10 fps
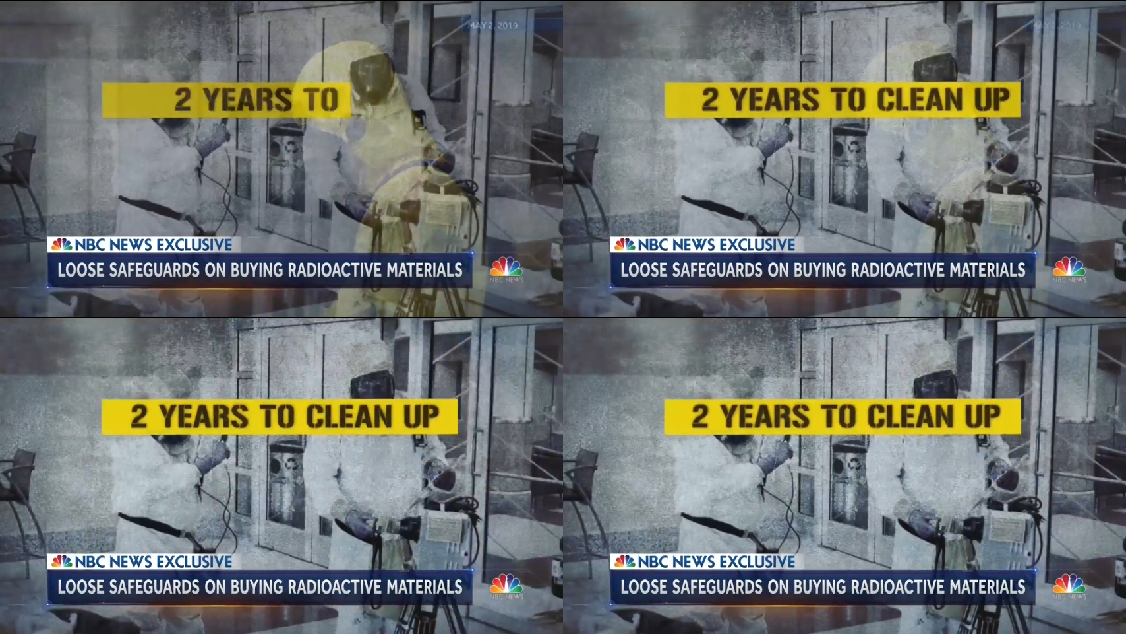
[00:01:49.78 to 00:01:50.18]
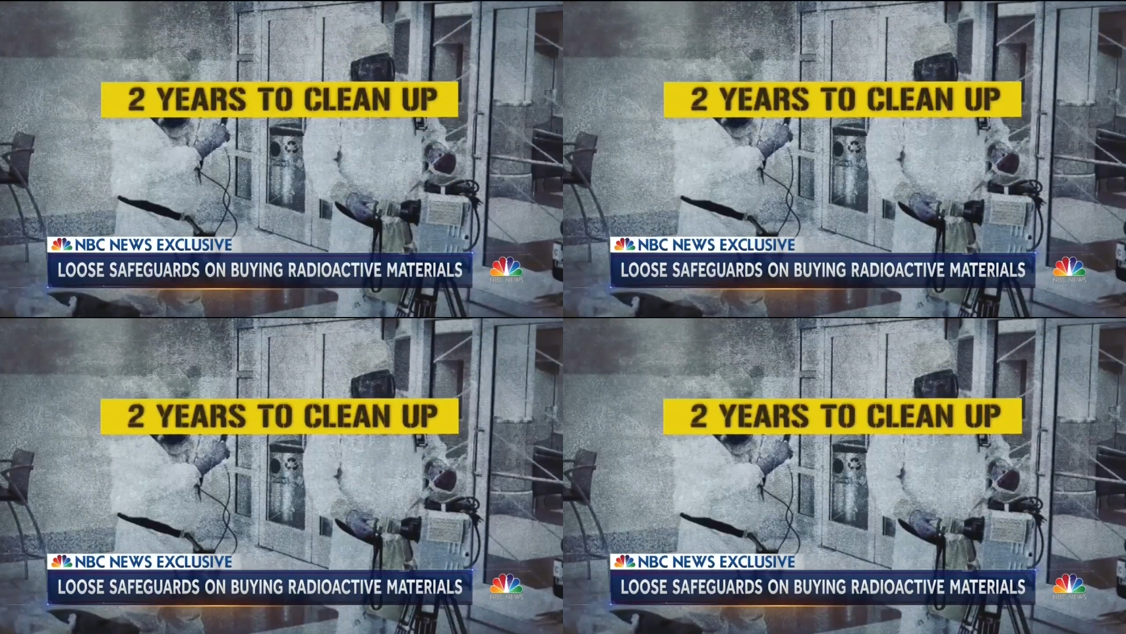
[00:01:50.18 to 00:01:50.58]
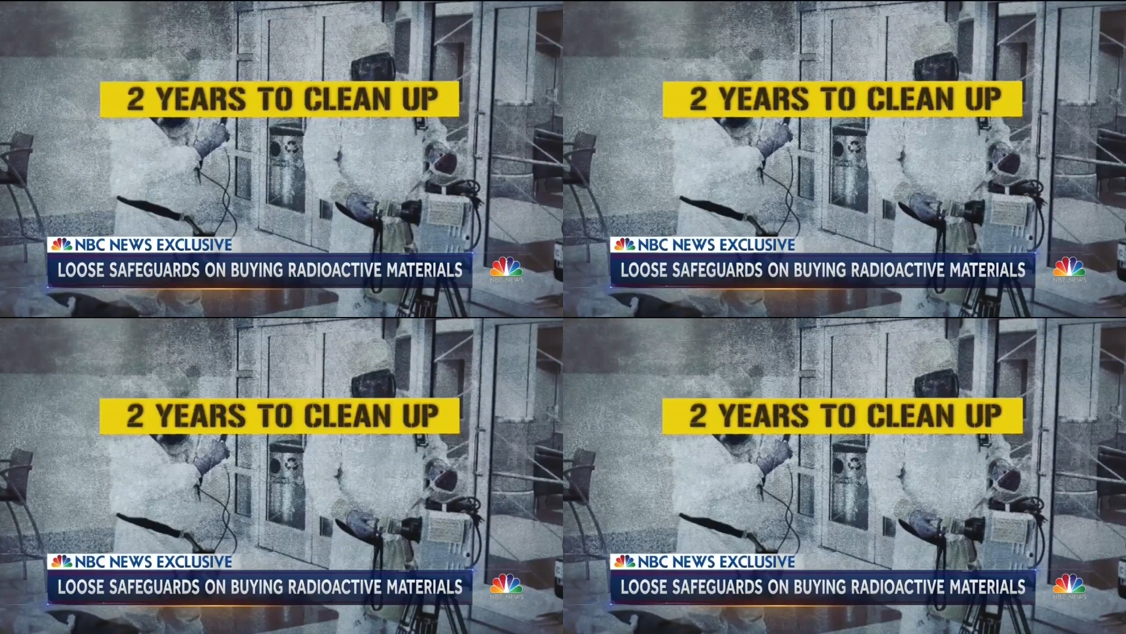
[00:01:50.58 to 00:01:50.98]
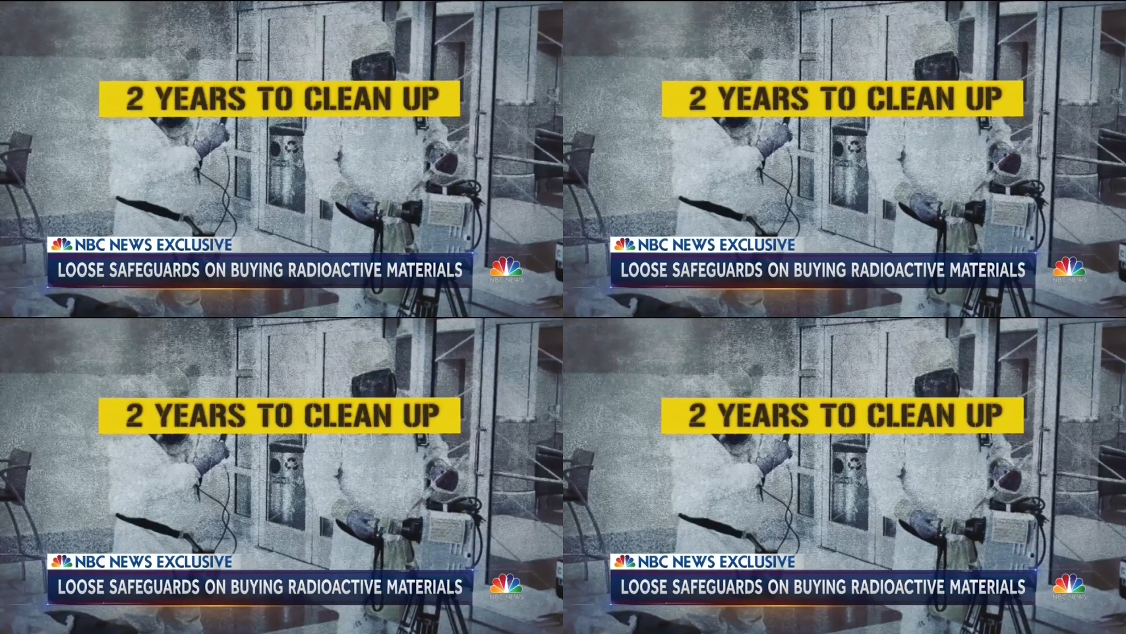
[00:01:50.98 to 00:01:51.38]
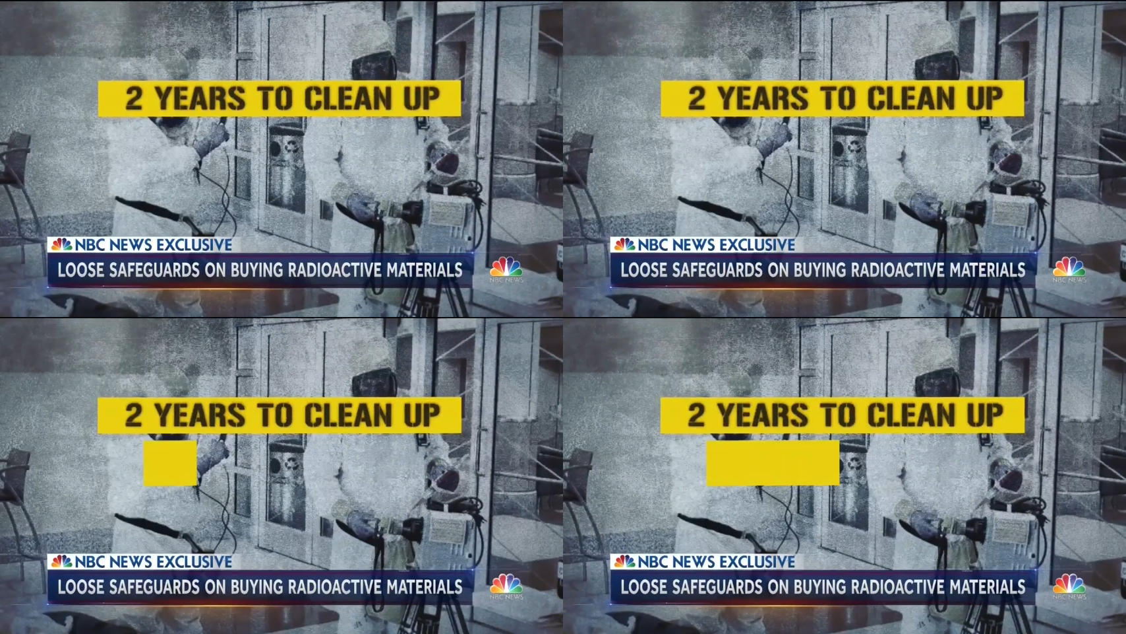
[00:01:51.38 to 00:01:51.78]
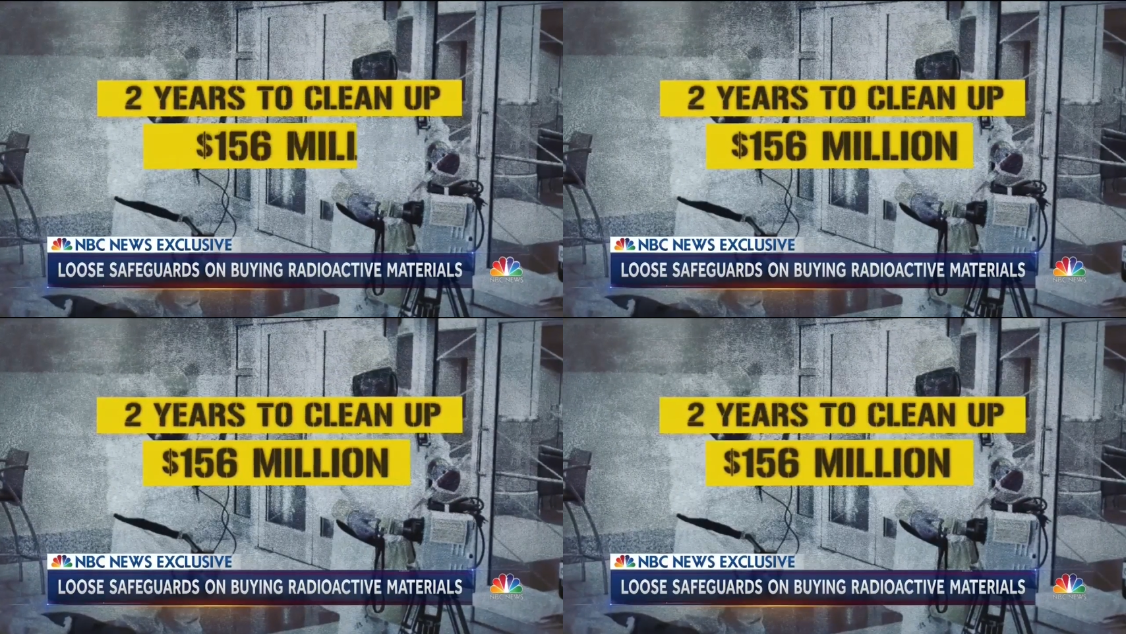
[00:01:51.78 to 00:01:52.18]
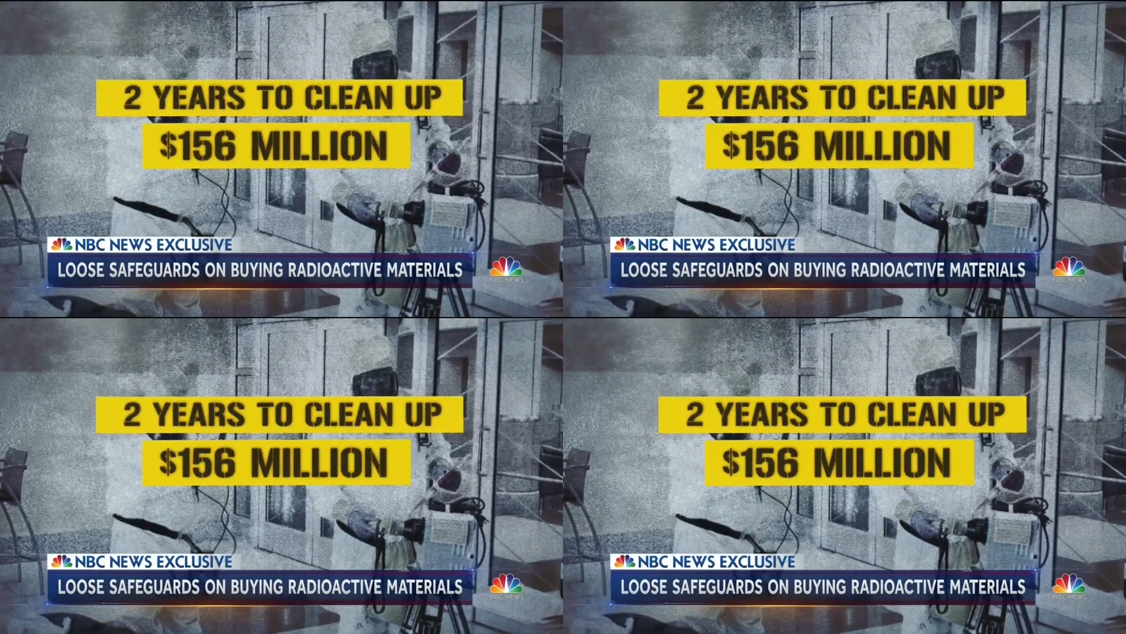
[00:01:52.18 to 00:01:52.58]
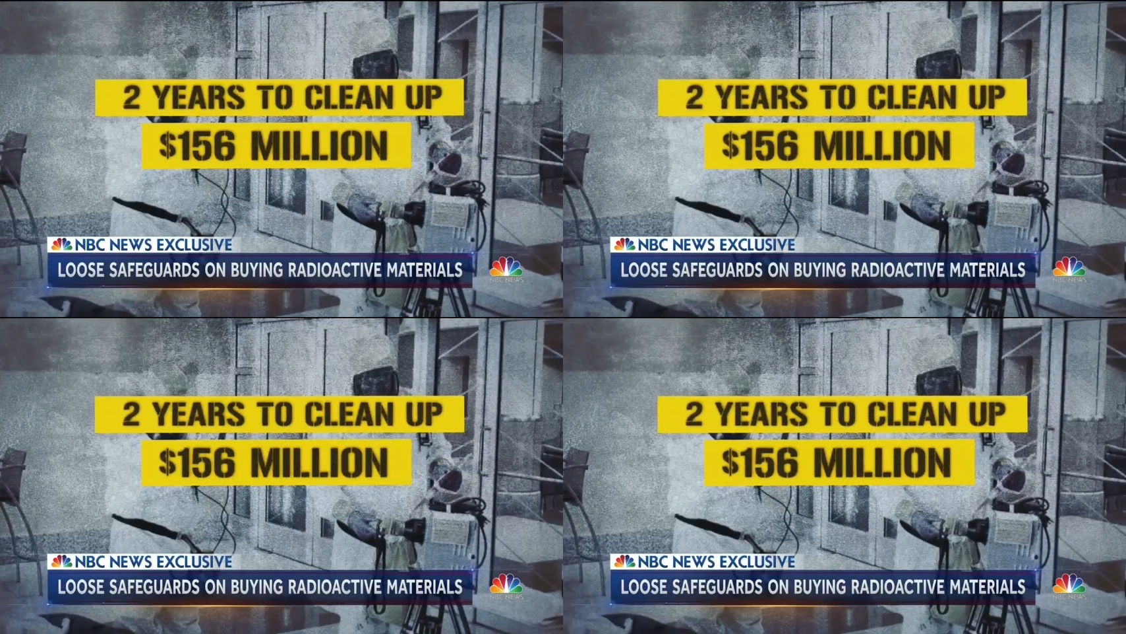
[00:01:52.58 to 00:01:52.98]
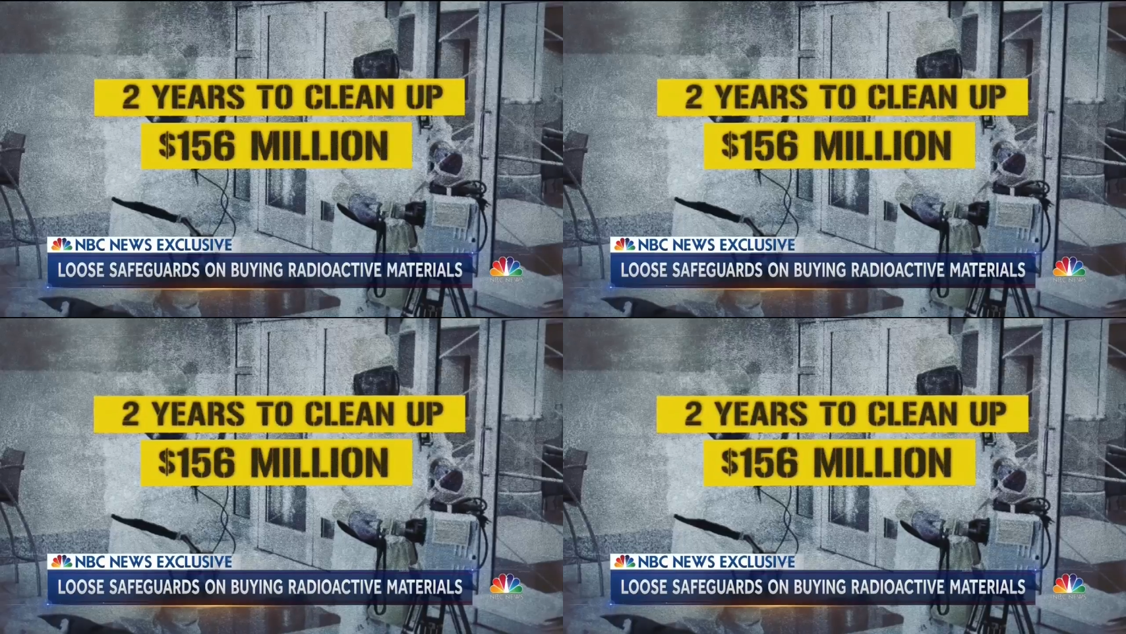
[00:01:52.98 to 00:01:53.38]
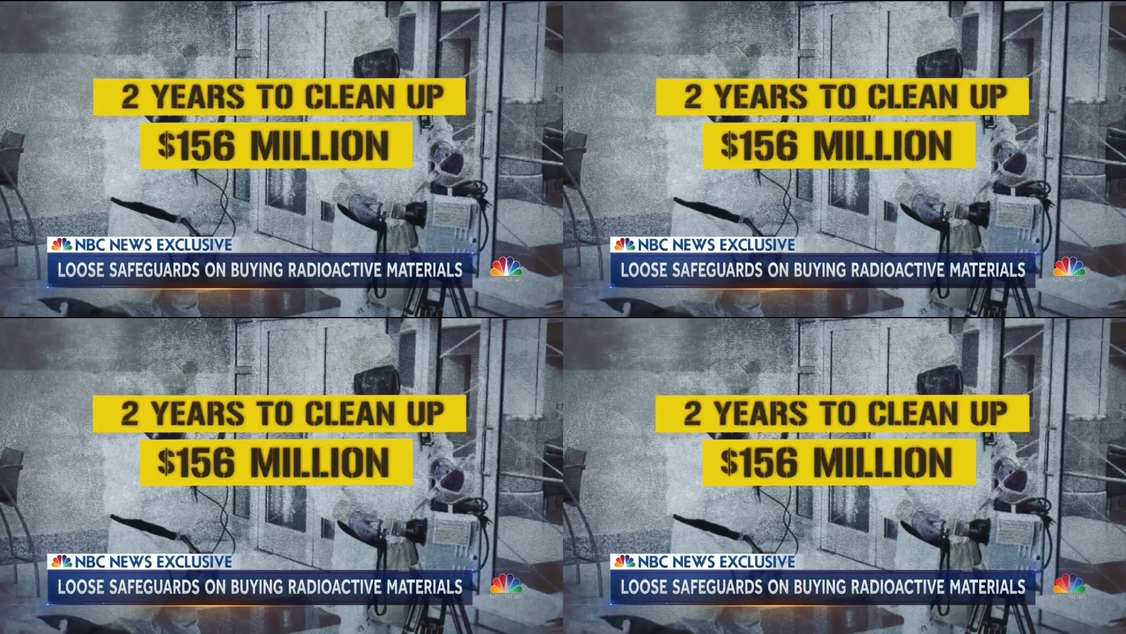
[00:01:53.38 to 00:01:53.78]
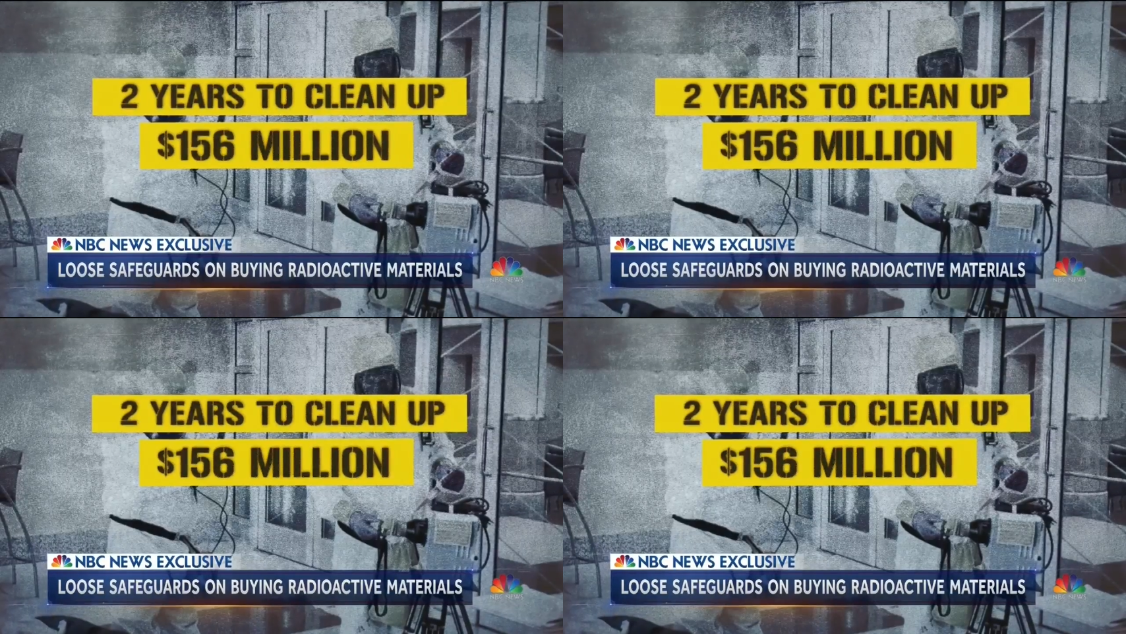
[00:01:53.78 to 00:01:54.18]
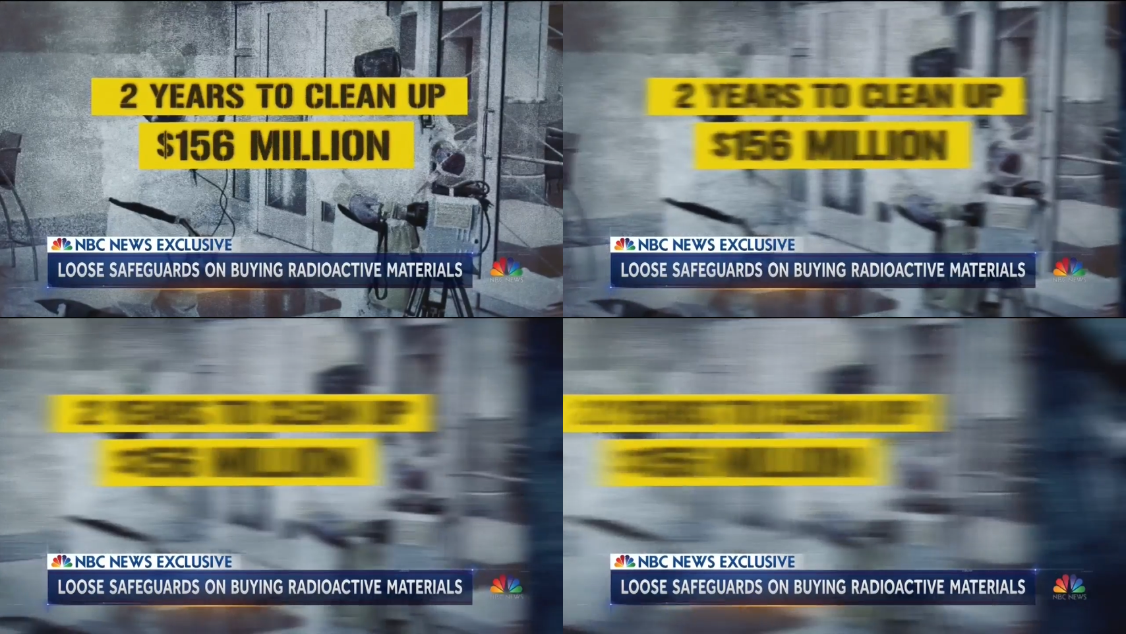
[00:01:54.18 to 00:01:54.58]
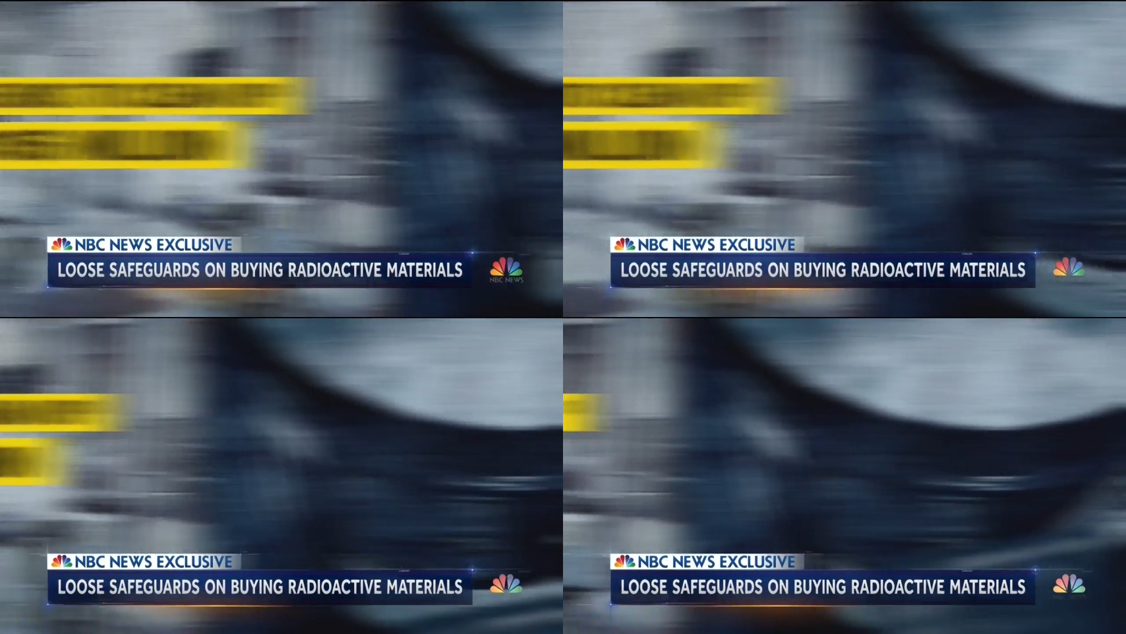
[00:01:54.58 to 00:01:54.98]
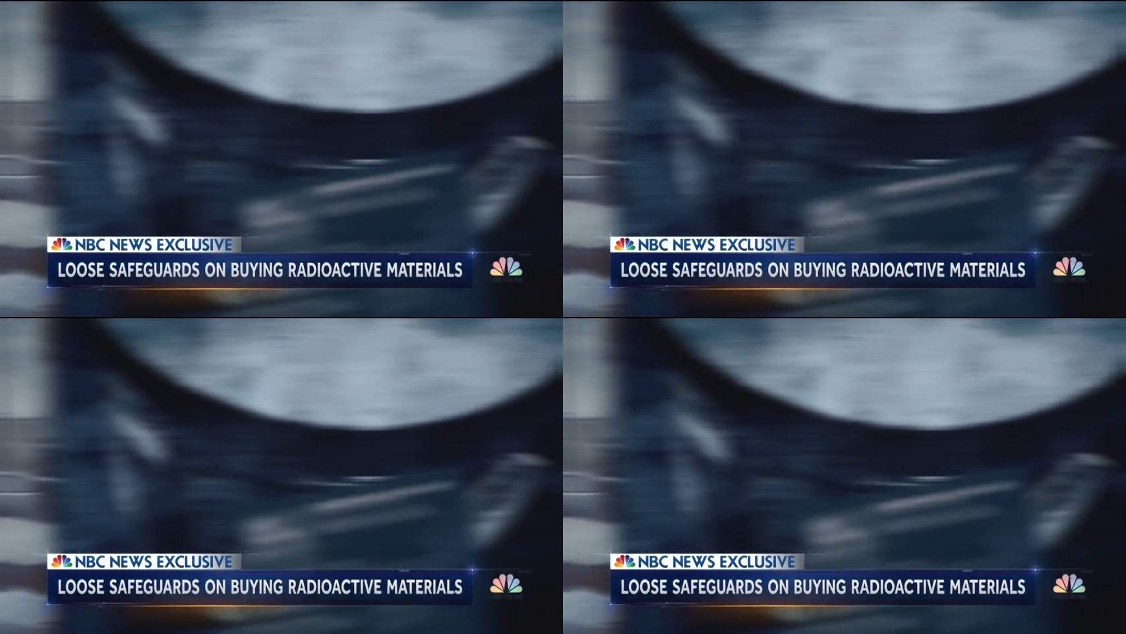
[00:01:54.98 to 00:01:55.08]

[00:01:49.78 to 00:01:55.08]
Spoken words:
(no speaker visible)